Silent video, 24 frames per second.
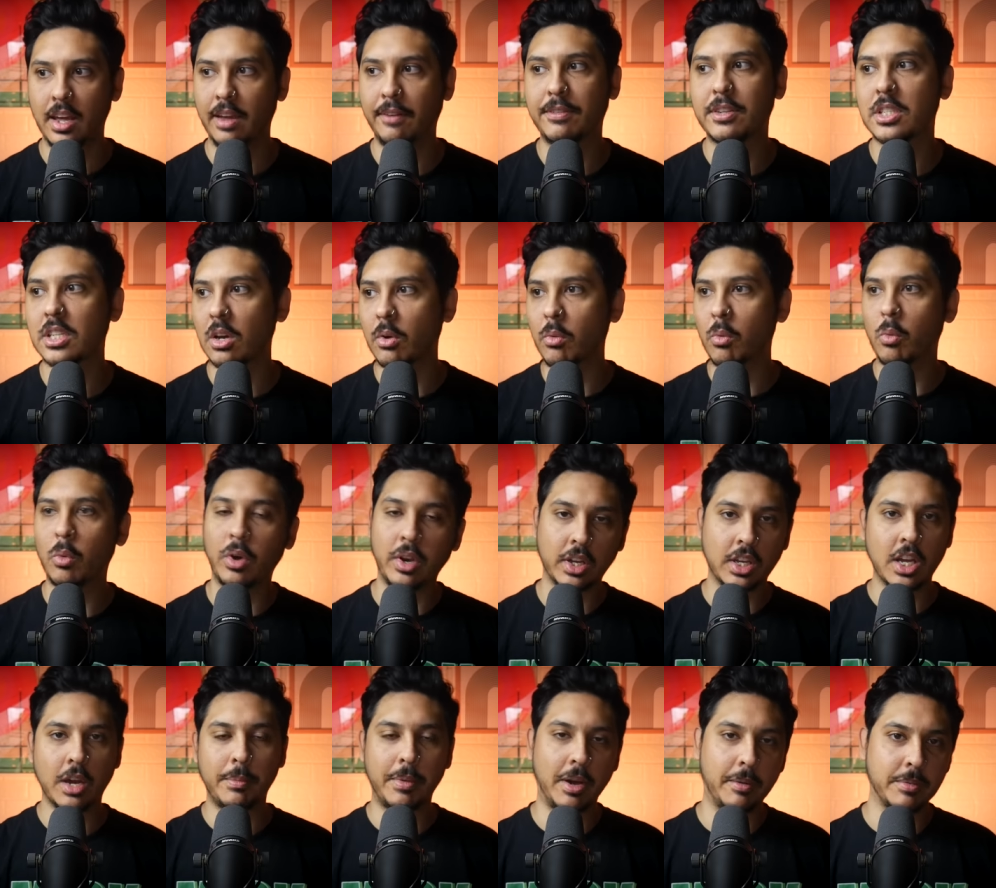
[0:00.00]
If someone were to
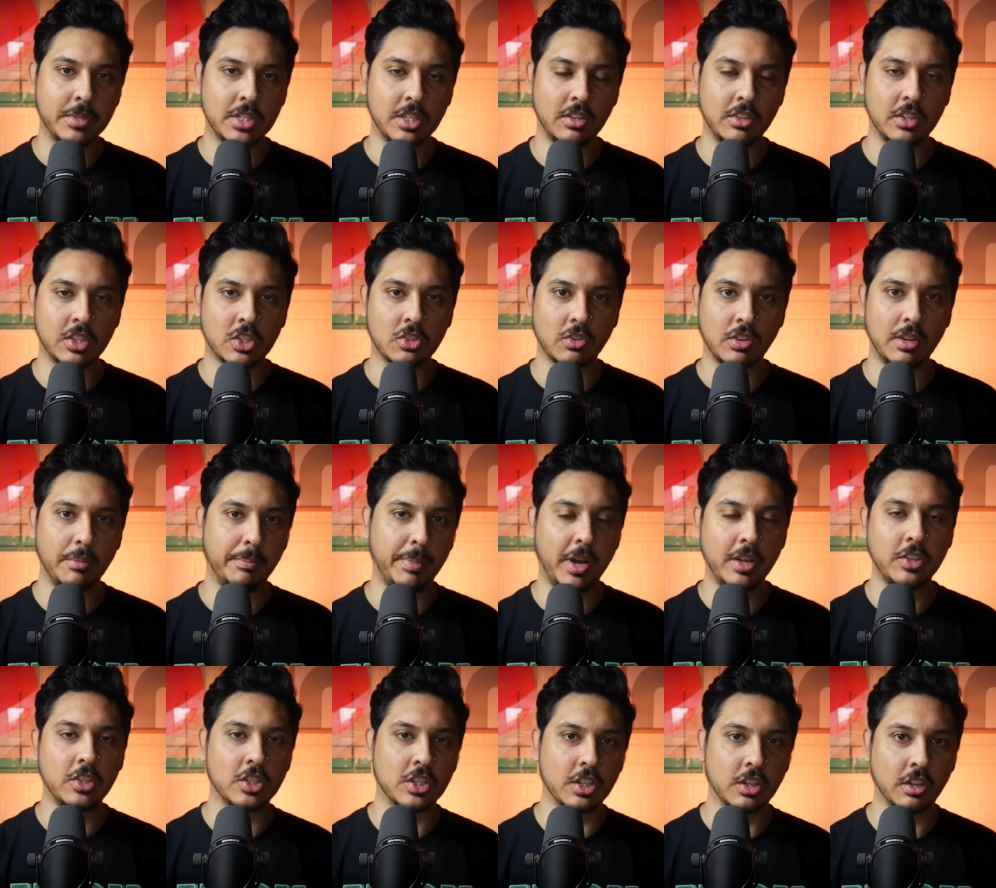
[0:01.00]
come up to you in the street and
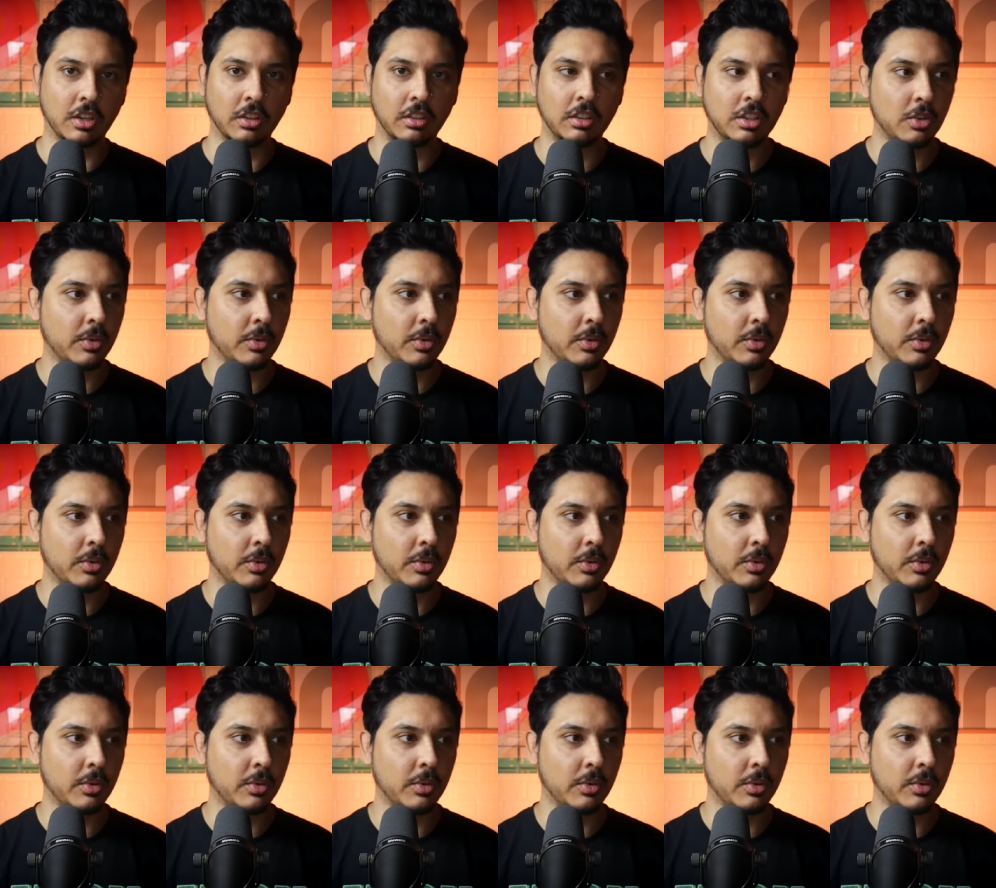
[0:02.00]
punch you,